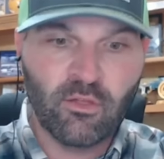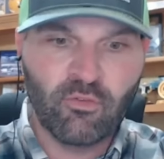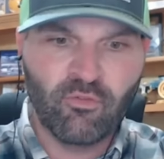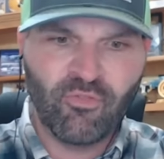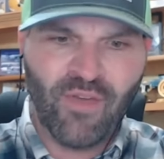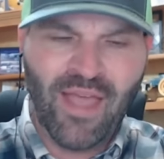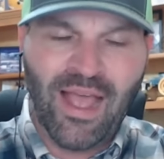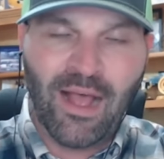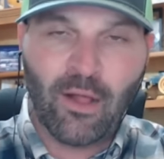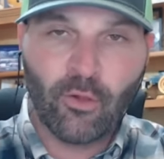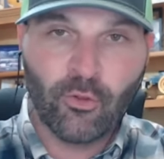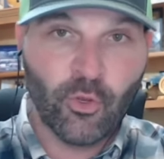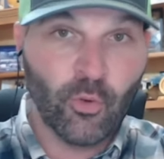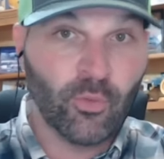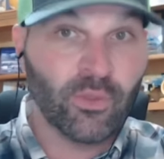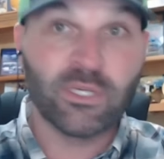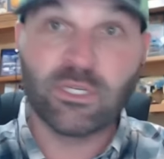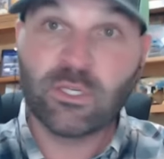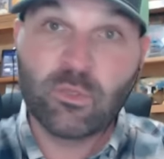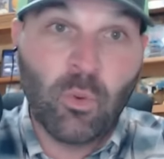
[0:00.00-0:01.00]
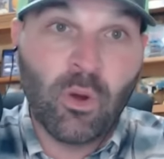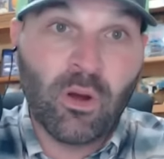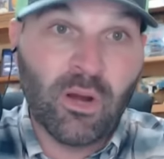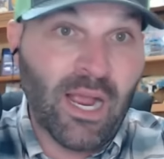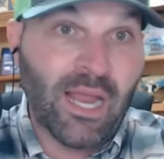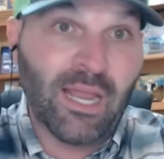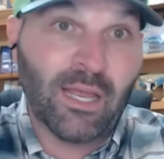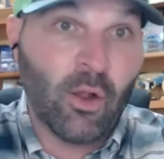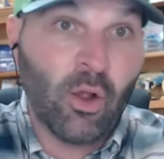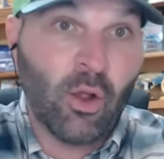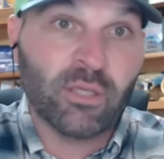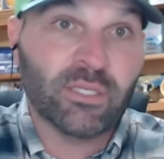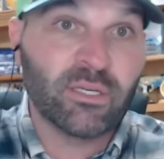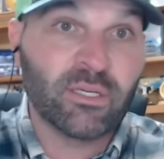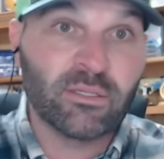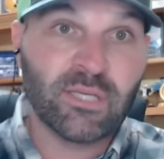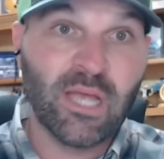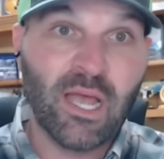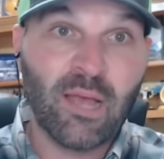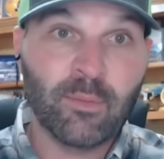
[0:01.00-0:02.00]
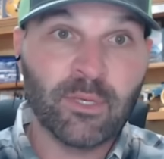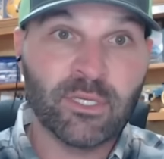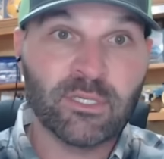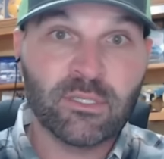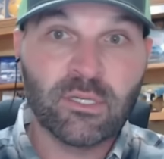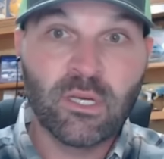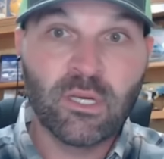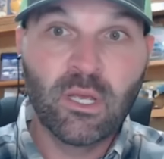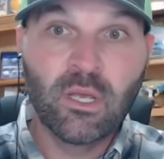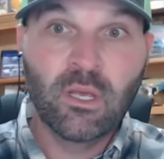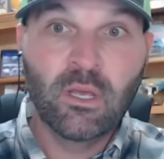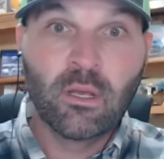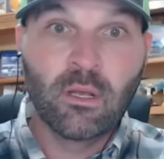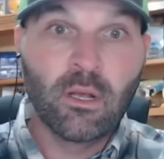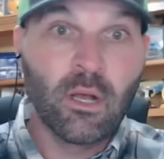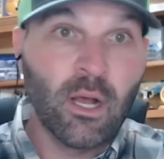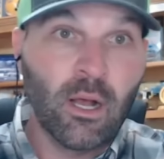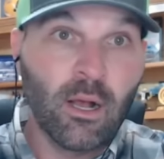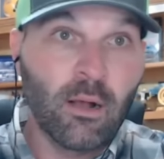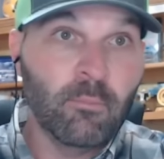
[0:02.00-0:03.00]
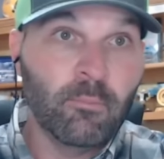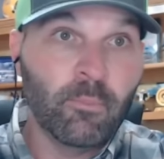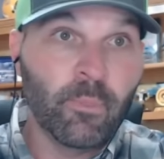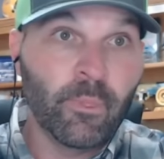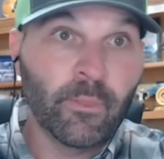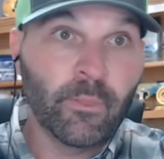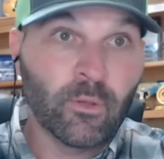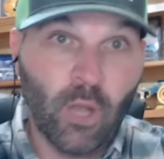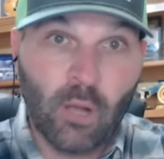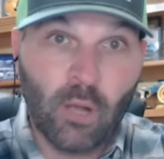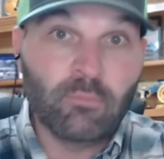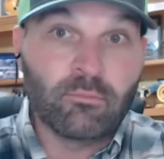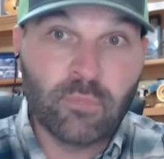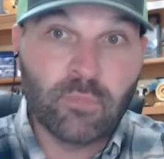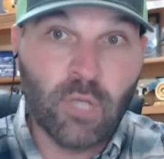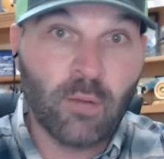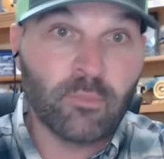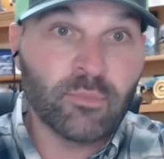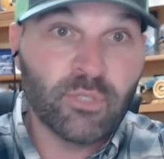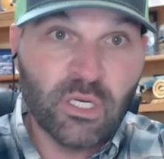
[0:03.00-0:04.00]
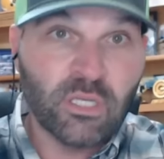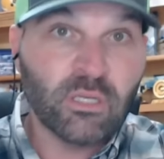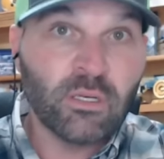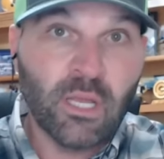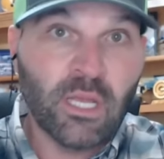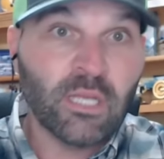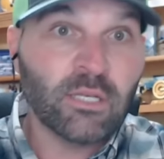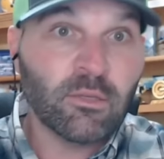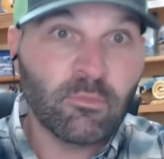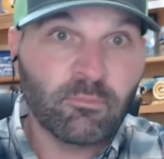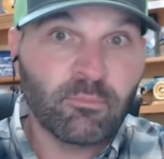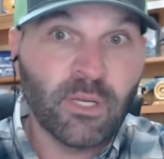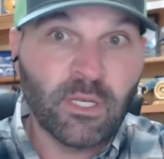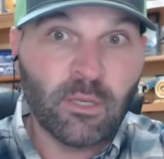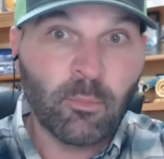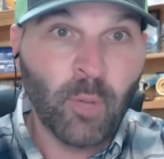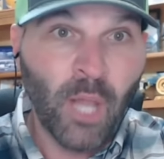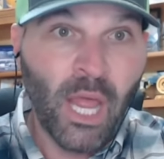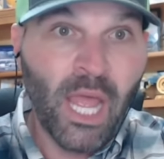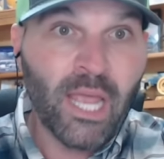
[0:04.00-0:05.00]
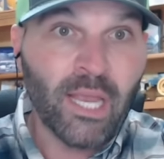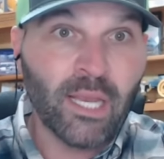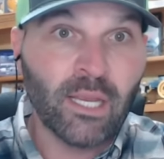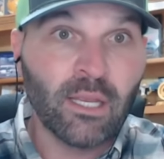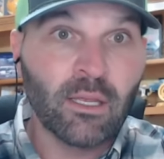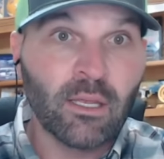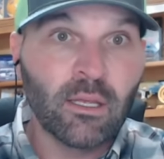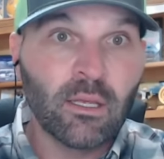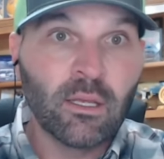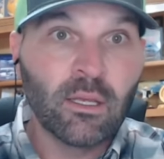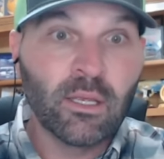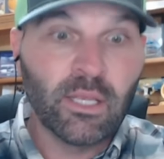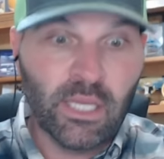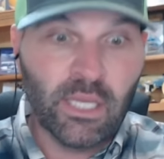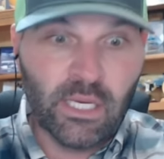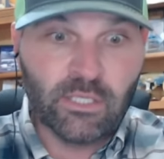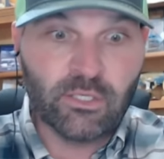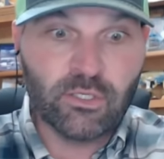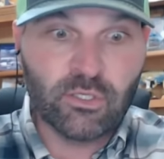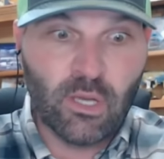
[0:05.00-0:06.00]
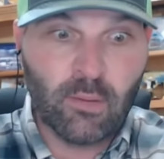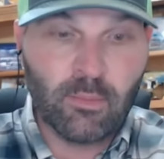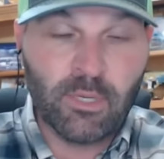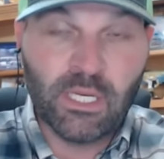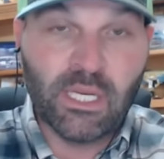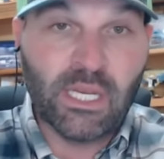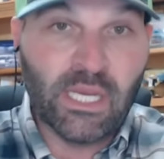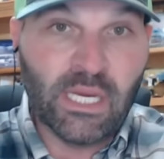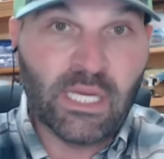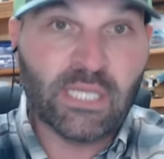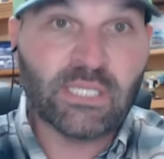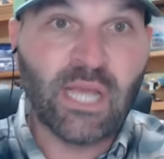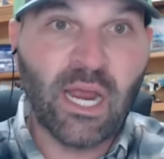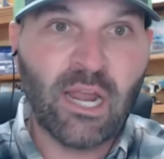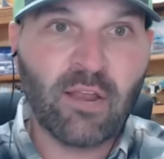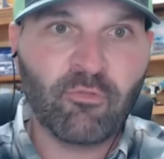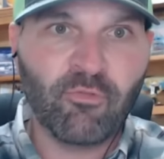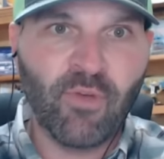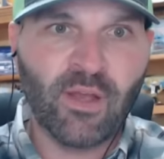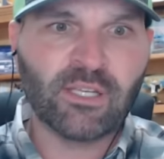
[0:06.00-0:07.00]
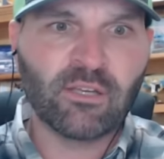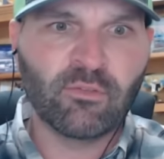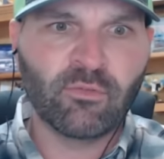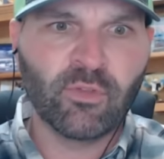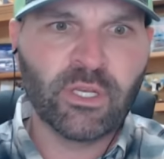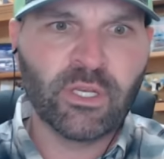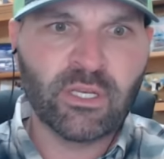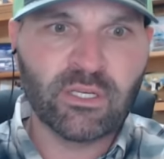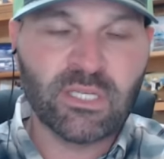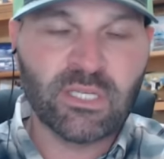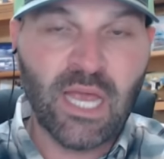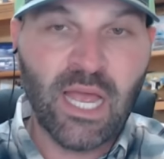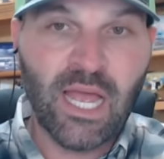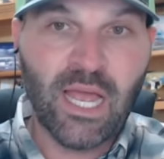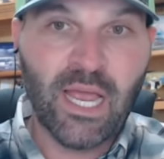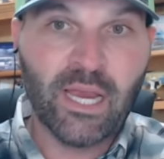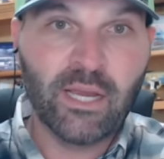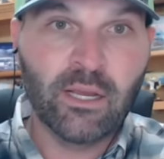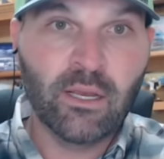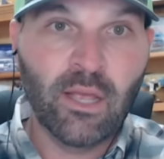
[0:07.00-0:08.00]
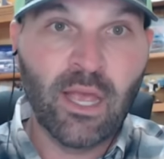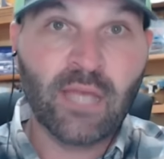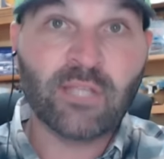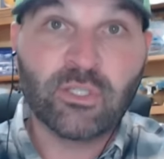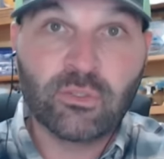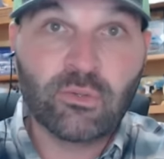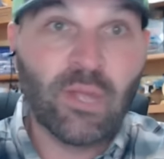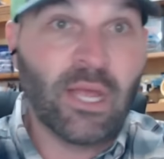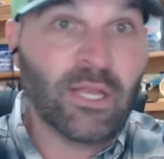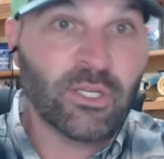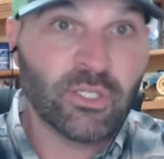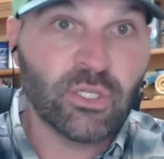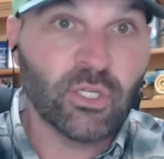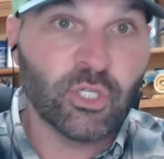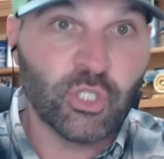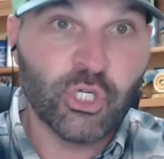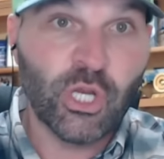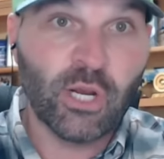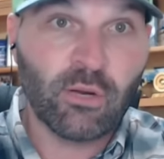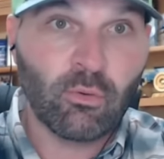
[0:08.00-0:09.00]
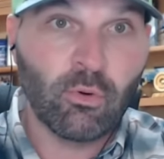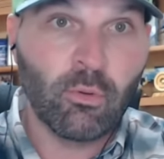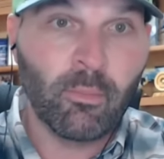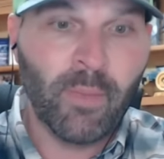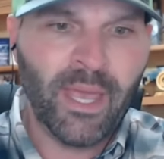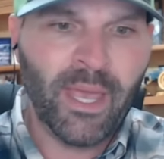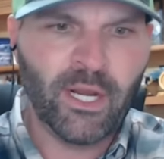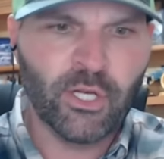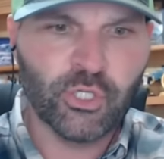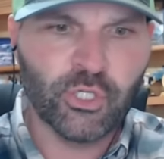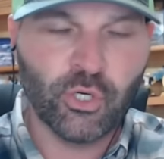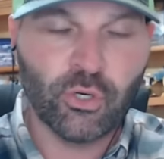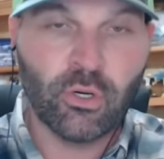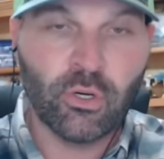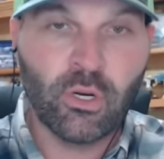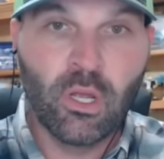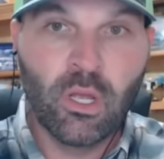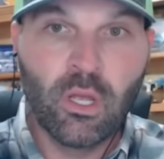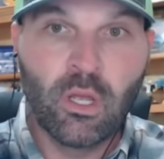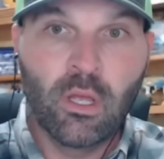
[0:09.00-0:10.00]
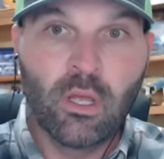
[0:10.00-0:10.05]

the value. And this is where a guy like Austin Thomas comes into play. He's got to effectively decide as the general manager